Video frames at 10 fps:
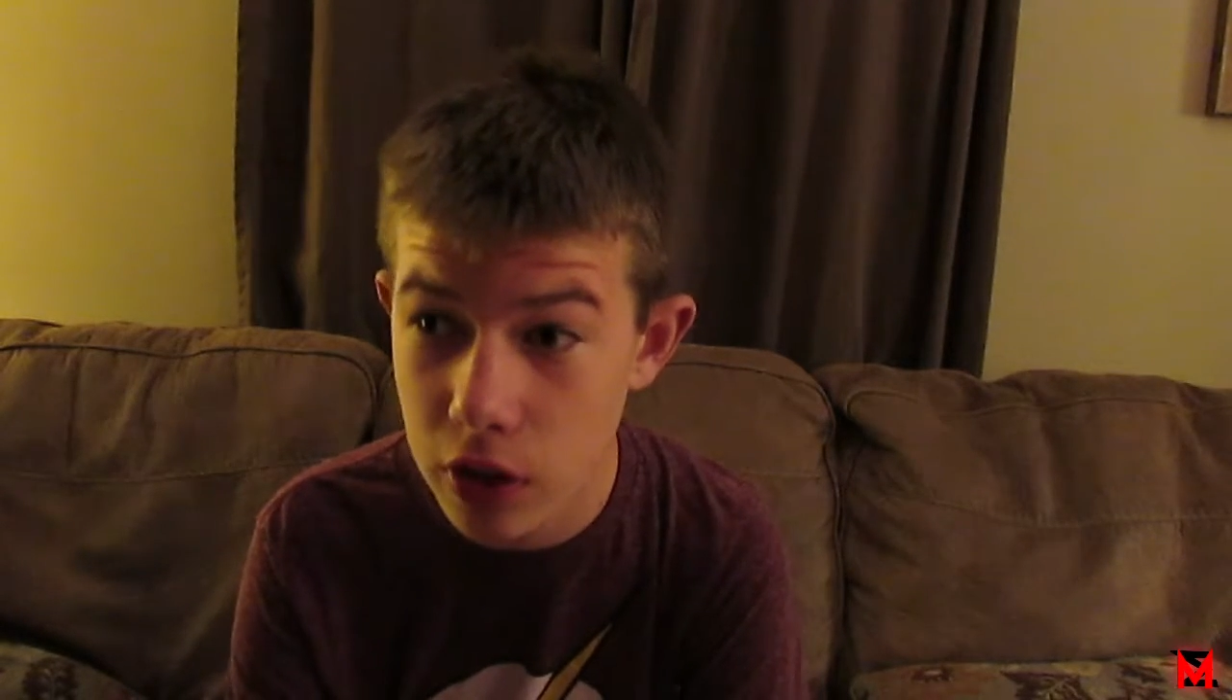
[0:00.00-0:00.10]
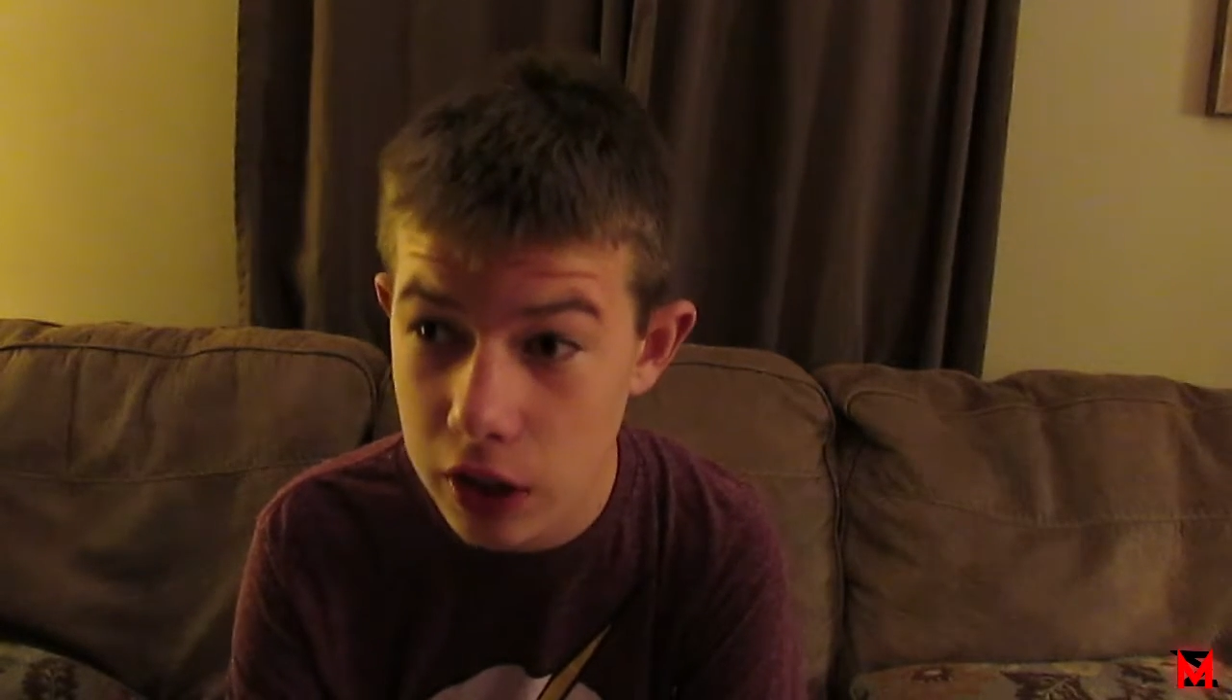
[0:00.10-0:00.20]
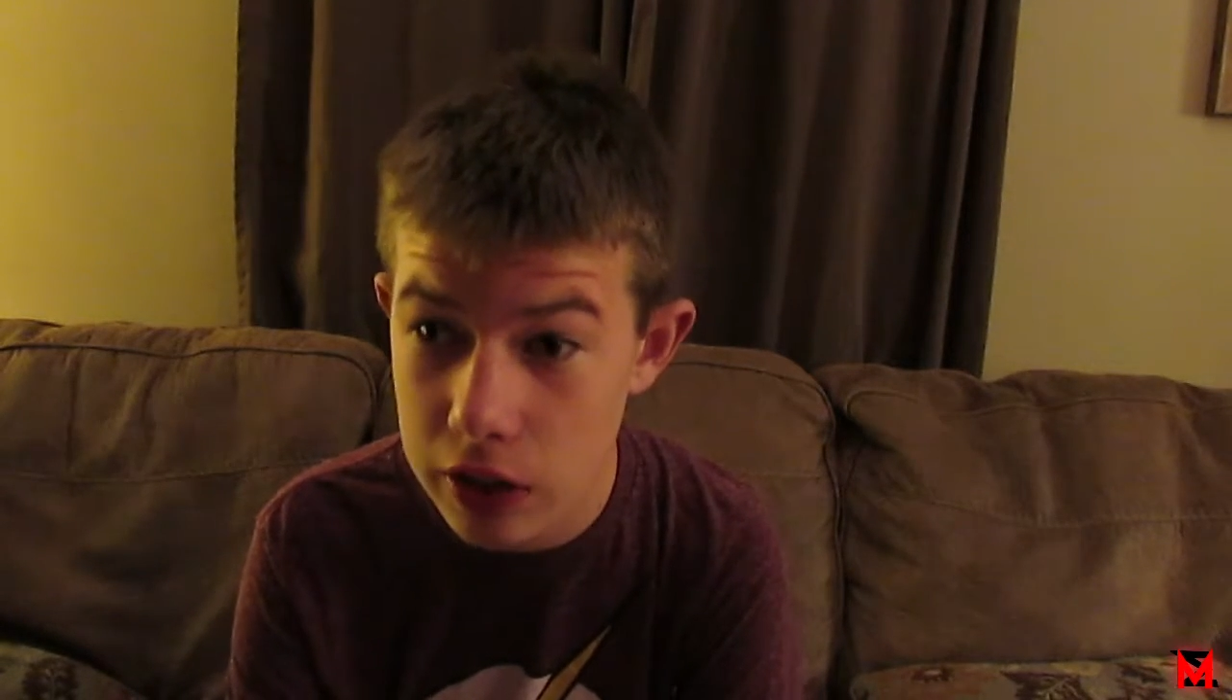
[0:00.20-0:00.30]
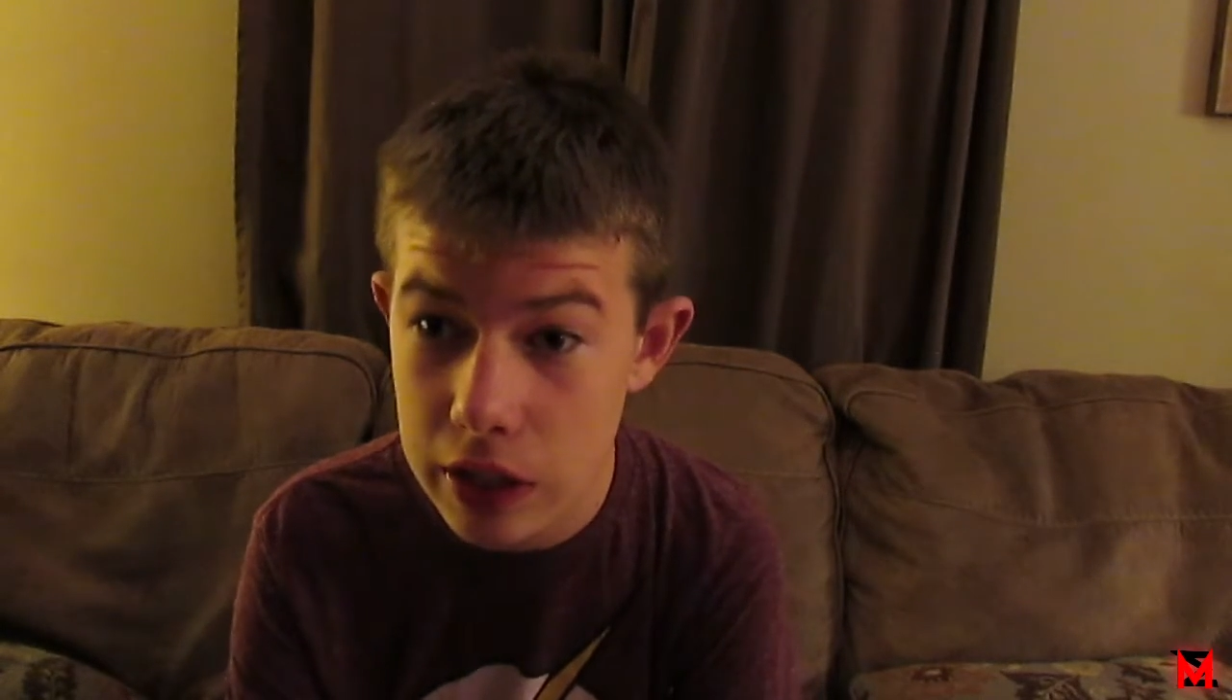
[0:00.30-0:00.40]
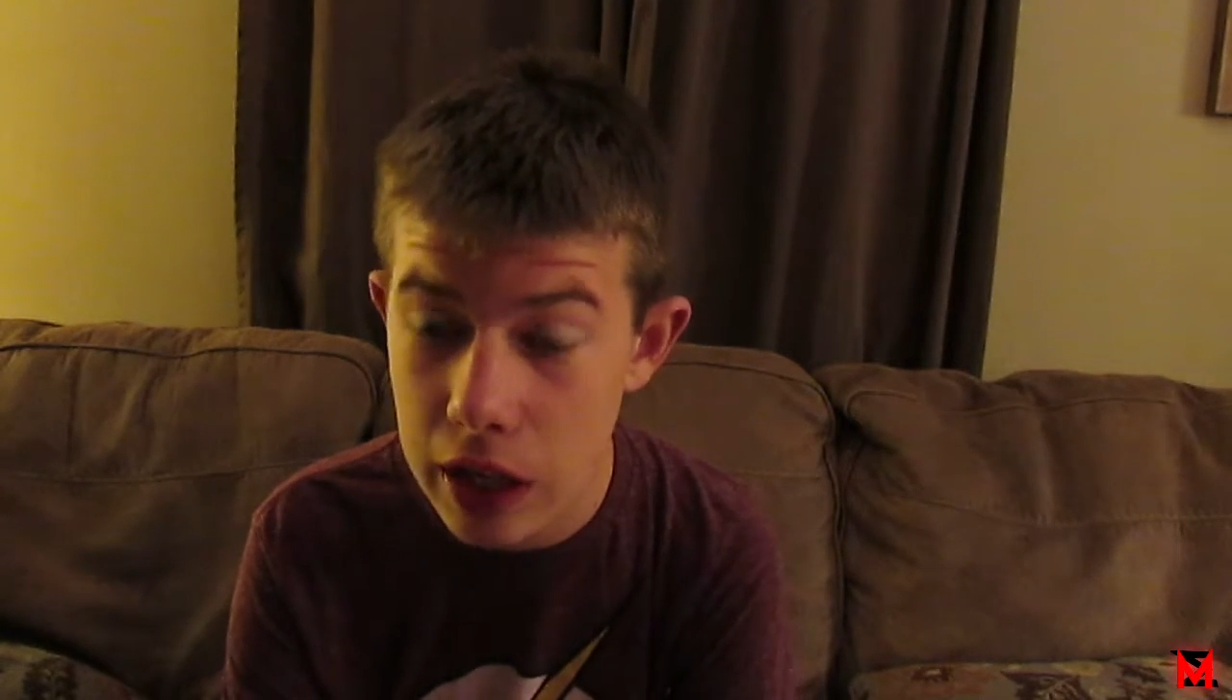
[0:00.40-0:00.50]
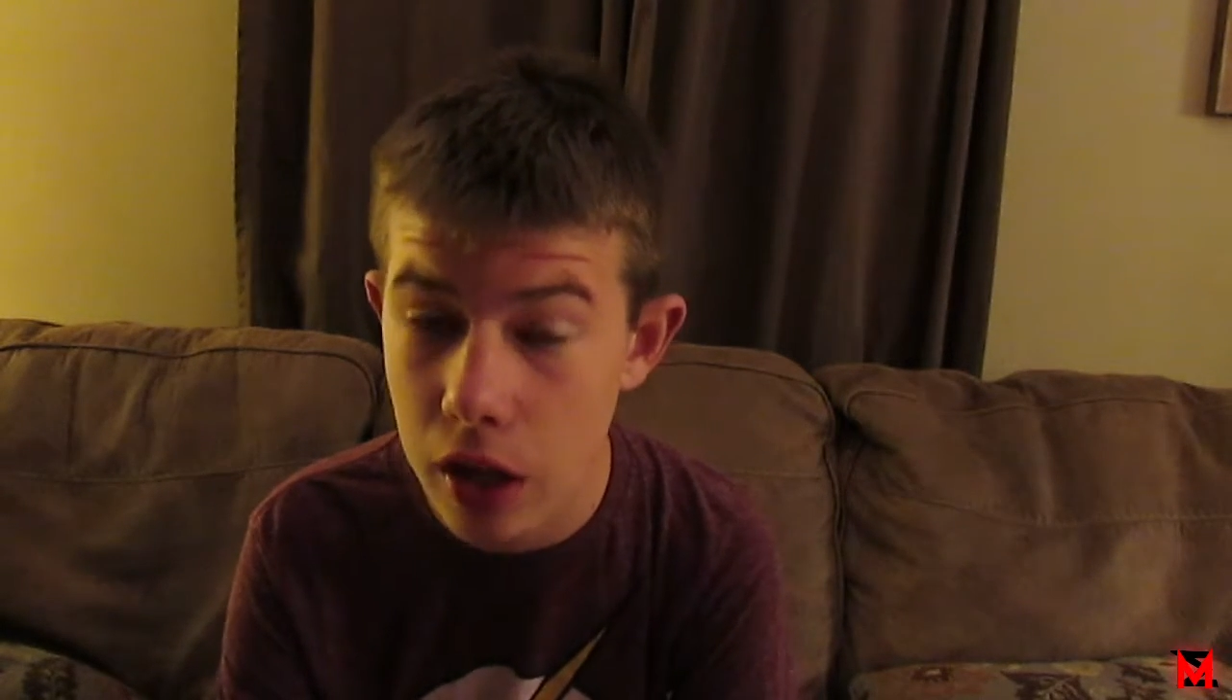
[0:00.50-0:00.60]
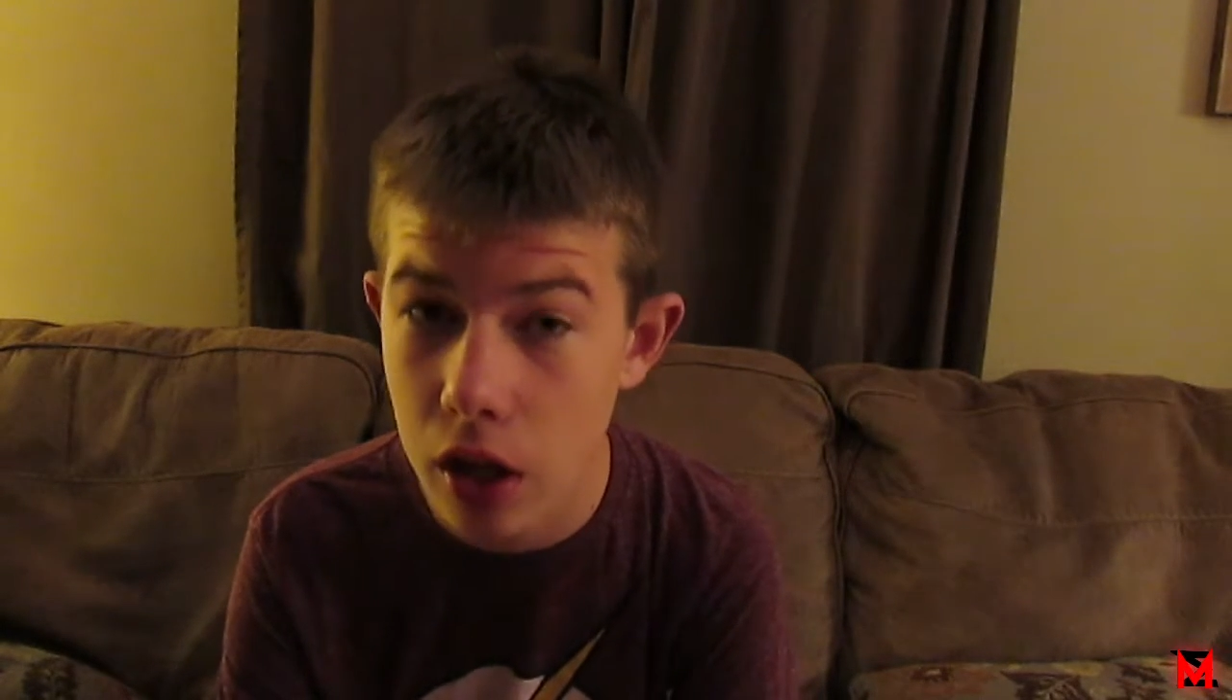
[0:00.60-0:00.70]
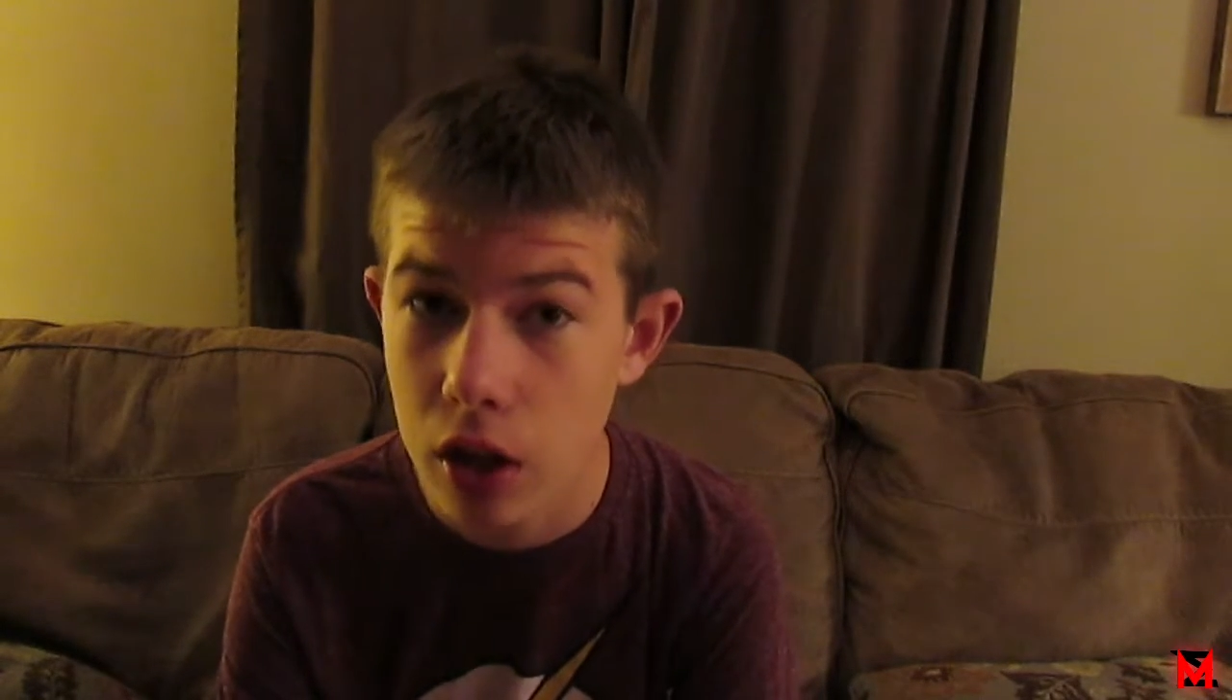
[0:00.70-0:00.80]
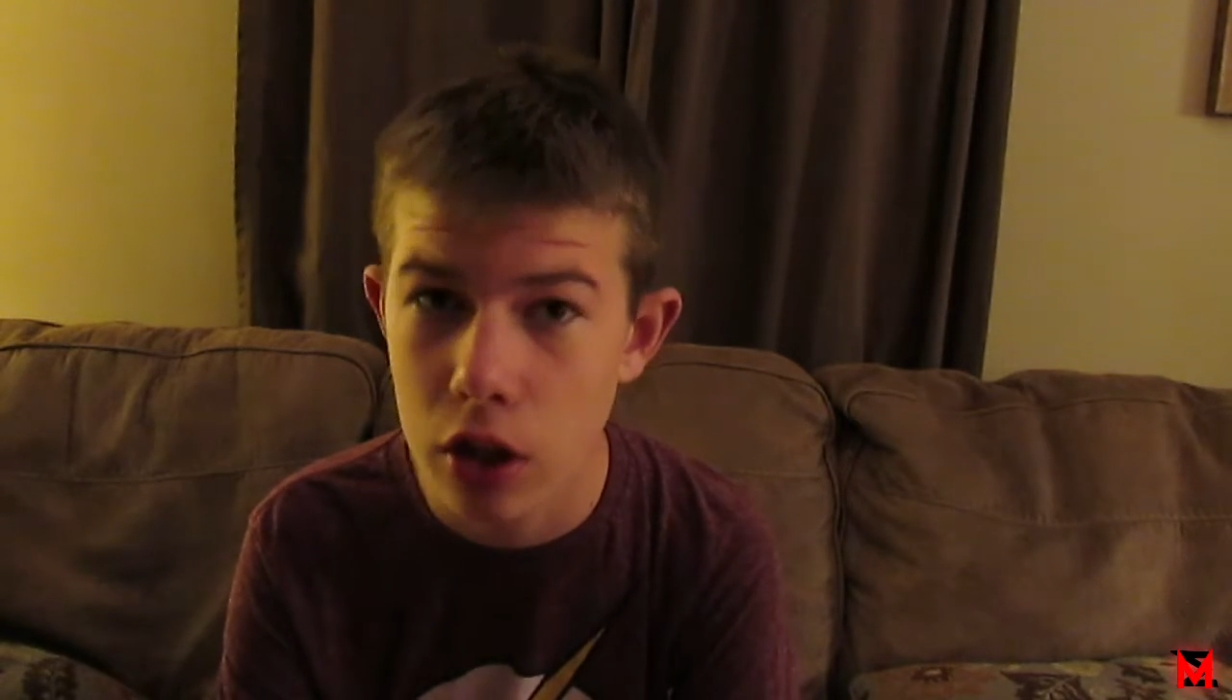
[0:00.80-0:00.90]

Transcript: like said,